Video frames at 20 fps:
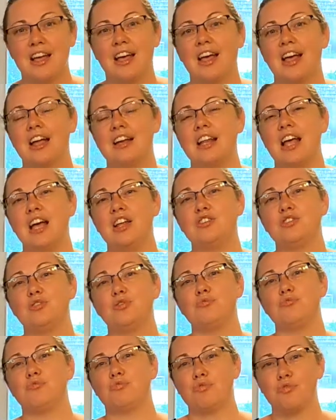and had to
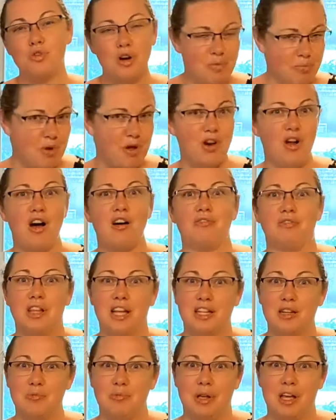rip it off like
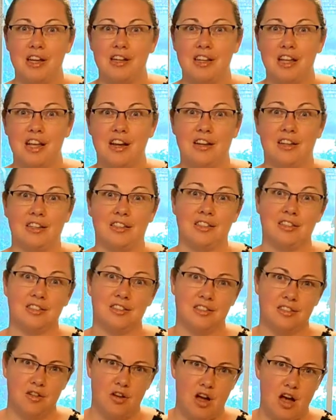a Band-Aid
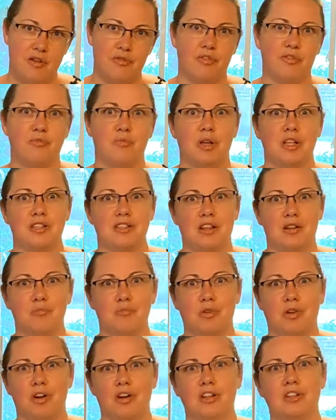off of my sunburn.